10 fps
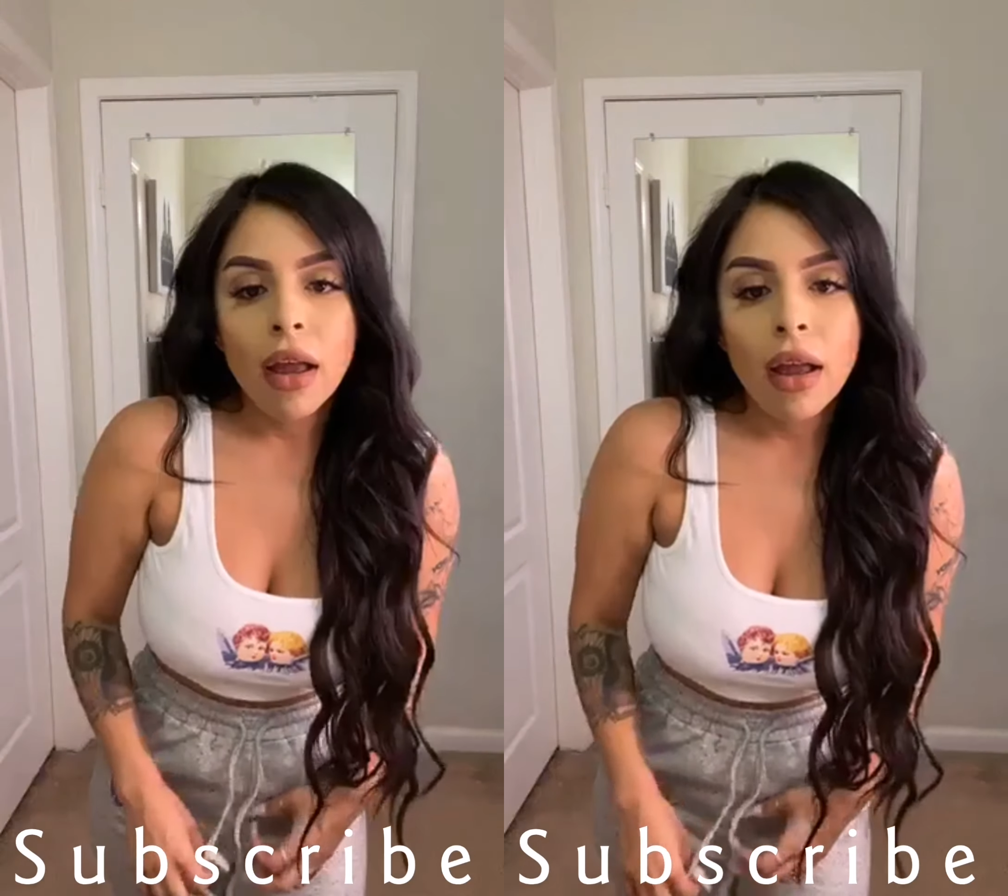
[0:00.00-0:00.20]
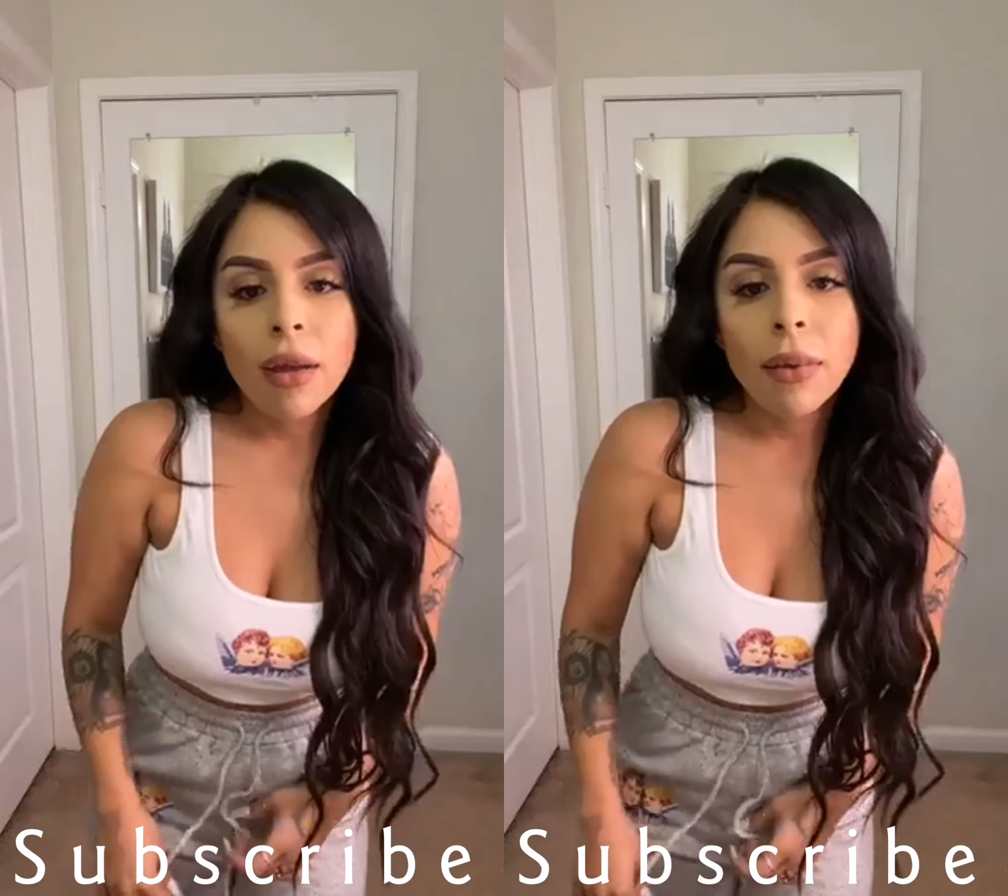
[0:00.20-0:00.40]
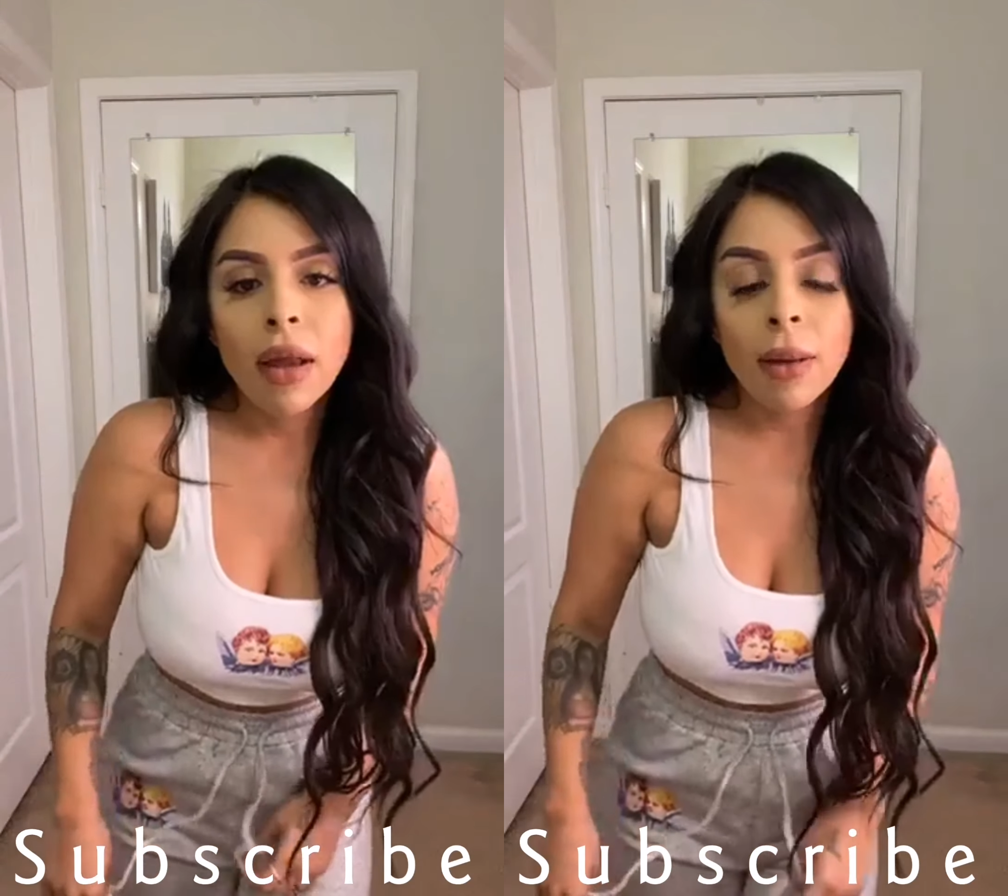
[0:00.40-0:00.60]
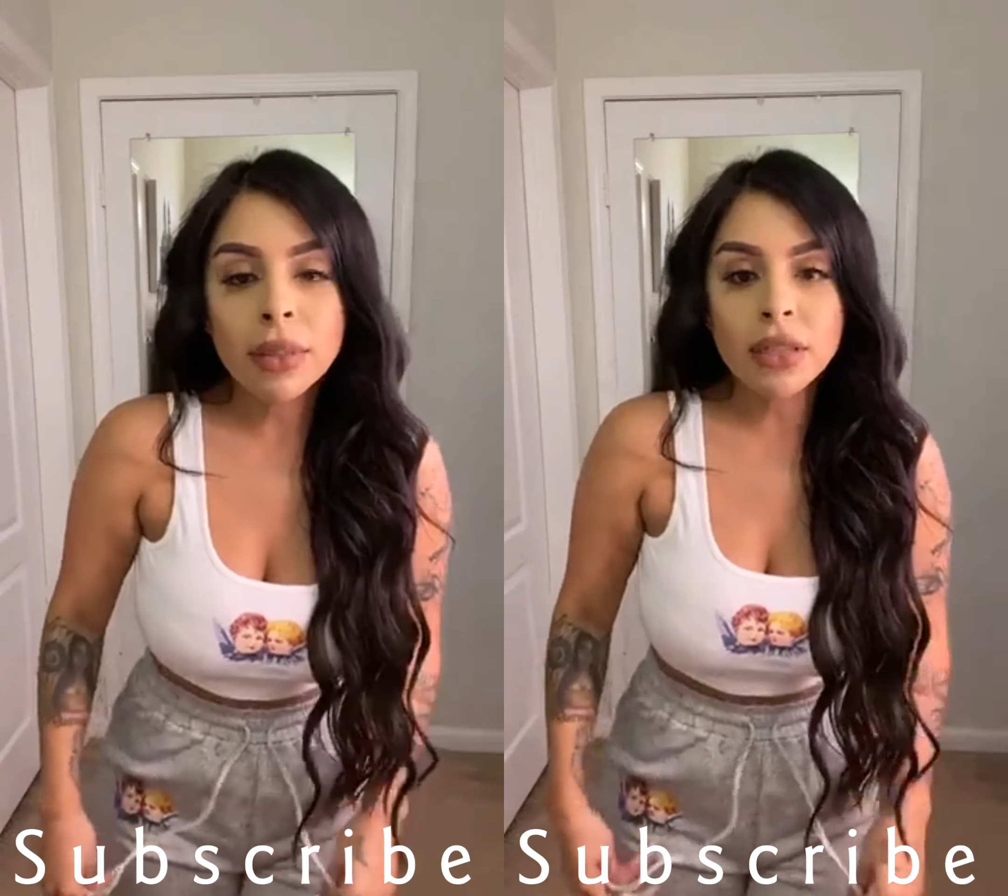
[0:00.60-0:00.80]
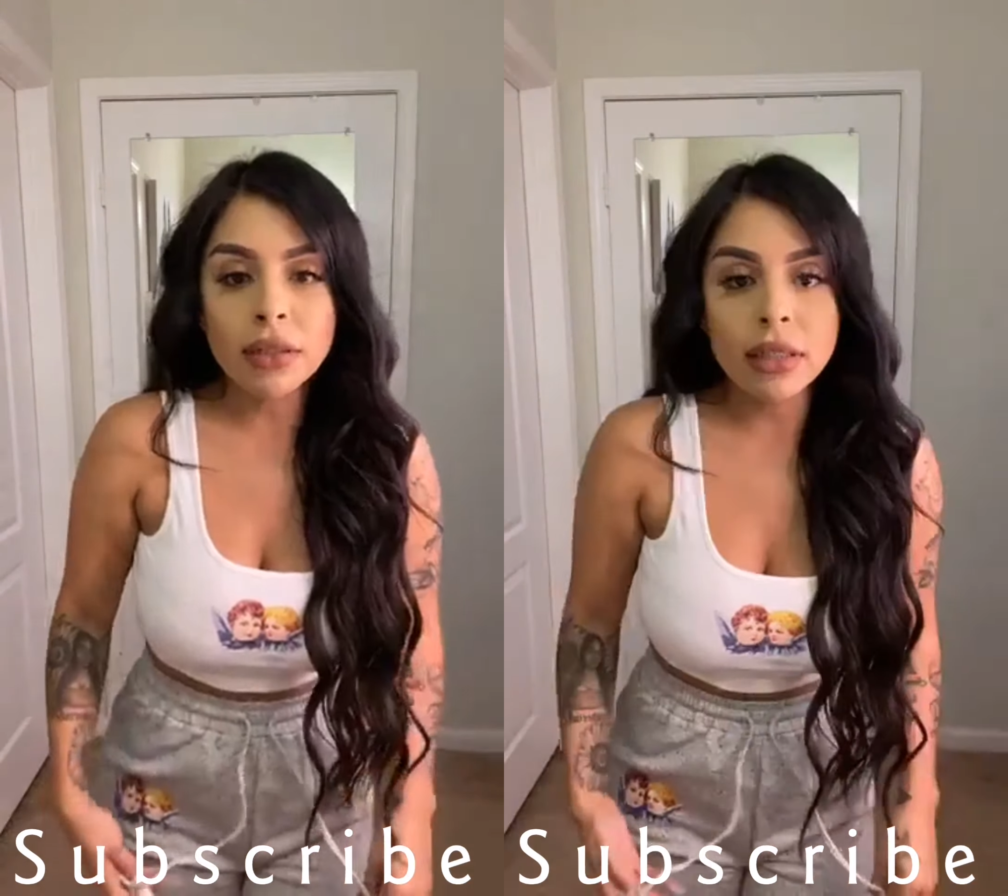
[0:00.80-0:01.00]
Um,
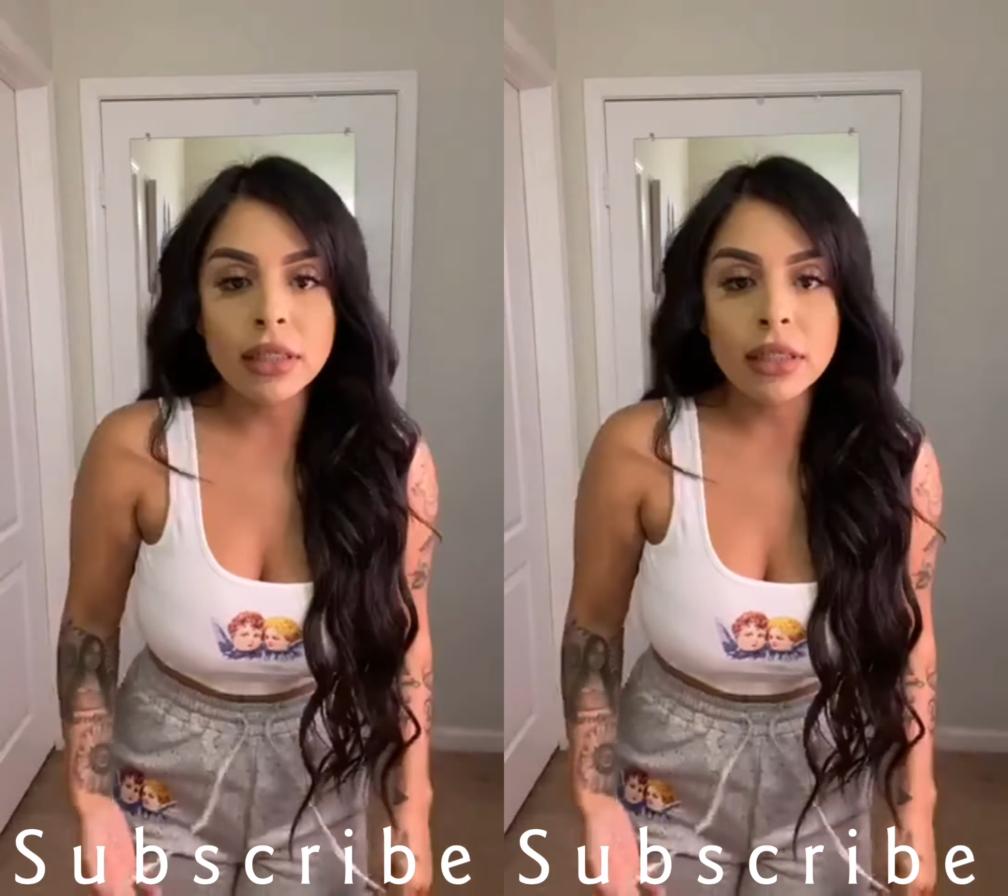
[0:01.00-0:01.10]
how much